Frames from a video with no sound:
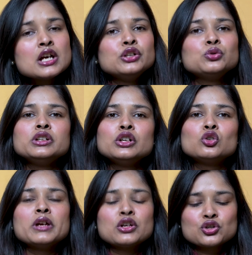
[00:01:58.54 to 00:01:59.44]
you need to
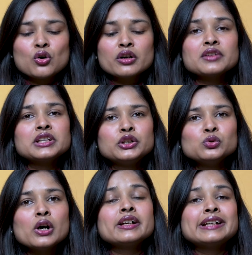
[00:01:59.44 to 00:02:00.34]
make sure that you
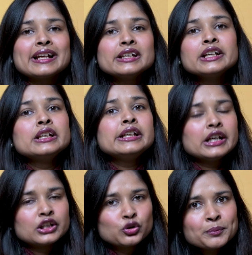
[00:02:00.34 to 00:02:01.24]
are technically
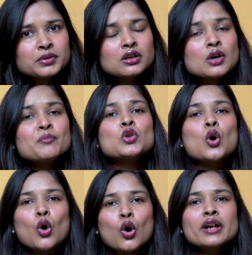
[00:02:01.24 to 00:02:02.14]
equipped,
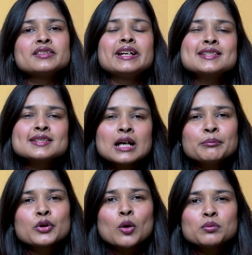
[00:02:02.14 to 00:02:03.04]
or there's some
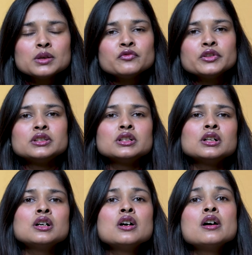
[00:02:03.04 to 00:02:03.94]
problem with
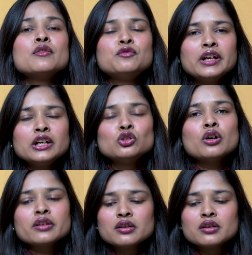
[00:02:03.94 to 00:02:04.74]
the way your